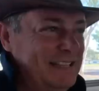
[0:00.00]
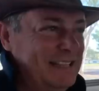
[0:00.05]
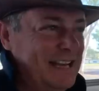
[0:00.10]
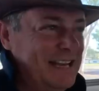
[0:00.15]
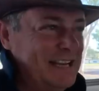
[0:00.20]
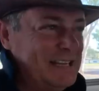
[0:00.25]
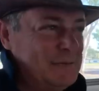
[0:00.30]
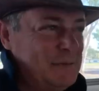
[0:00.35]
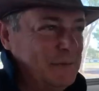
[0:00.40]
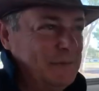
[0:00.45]

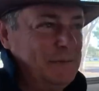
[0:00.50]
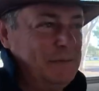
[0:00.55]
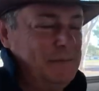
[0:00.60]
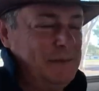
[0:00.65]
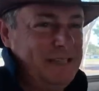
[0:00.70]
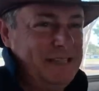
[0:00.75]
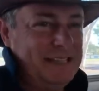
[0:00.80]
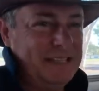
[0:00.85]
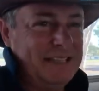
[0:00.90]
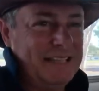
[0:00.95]
large,
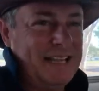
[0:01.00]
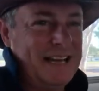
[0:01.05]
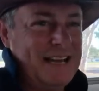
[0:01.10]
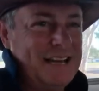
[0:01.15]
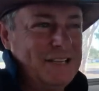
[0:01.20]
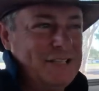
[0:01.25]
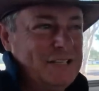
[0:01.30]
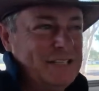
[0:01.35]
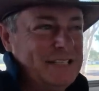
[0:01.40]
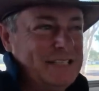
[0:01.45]
probably the
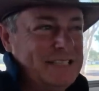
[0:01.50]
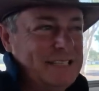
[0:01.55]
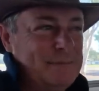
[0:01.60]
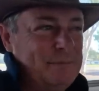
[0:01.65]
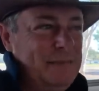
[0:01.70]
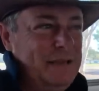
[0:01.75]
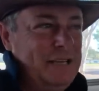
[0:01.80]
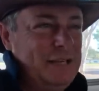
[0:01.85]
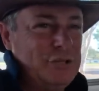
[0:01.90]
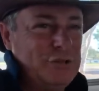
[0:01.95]
largest
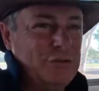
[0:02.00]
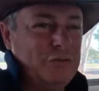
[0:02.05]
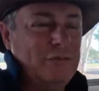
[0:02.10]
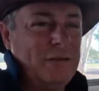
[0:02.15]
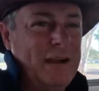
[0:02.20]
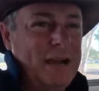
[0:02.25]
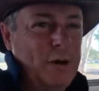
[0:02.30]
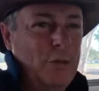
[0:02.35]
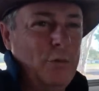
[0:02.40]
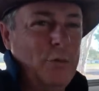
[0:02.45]
miniature
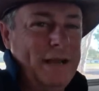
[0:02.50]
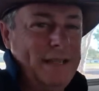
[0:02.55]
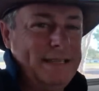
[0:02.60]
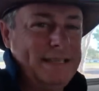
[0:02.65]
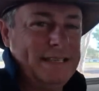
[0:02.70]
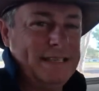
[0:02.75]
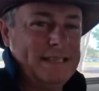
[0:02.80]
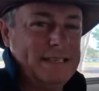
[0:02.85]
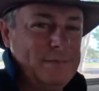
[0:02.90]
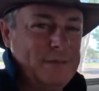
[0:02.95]
railway
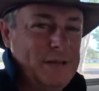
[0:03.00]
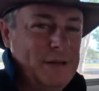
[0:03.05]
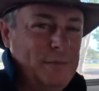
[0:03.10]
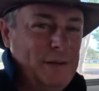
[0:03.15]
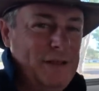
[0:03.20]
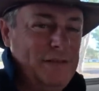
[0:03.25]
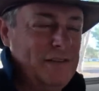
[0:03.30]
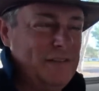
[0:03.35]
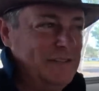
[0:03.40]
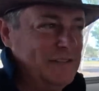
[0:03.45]
system
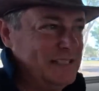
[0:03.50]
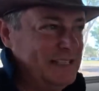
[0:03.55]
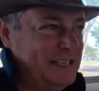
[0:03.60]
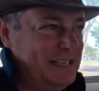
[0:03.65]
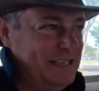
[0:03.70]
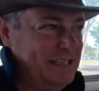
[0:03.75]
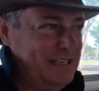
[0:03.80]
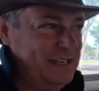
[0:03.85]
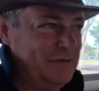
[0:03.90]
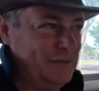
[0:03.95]
that we've ever
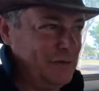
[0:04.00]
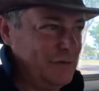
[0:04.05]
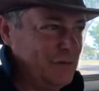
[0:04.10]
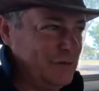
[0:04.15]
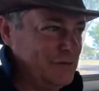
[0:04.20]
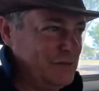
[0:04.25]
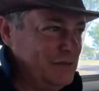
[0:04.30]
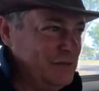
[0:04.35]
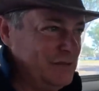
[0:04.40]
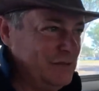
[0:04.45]
seen. It even
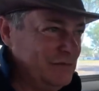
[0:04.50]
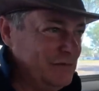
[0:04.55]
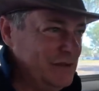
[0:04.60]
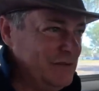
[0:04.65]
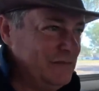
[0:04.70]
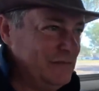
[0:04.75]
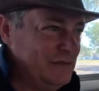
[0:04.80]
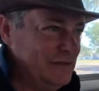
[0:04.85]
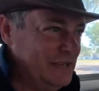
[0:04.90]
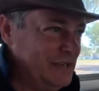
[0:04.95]
crosses the
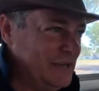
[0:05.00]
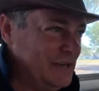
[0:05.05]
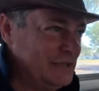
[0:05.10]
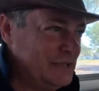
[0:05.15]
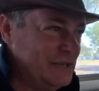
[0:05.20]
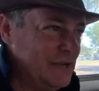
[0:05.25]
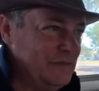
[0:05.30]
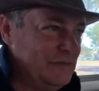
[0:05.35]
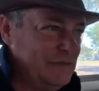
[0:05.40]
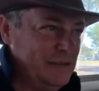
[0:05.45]
river and
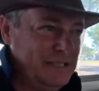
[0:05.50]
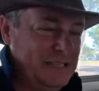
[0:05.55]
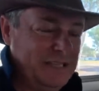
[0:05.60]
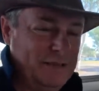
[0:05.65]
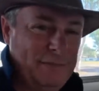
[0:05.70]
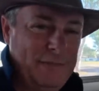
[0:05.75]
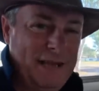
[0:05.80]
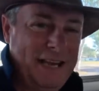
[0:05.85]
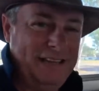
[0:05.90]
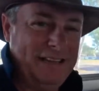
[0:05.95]
goes over into
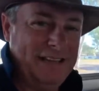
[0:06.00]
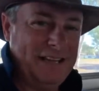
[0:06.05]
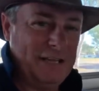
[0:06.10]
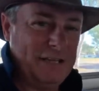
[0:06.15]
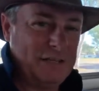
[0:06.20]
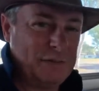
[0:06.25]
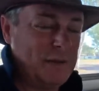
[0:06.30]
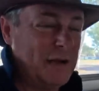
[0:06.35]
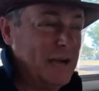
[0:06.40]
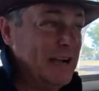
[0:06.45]
the main
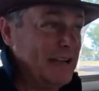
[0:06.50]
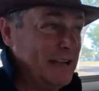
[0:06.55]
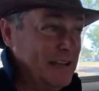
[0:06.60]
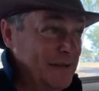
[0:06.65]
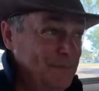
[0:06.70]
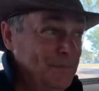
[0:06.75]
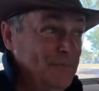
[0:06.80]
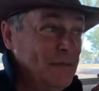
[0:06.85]
large park,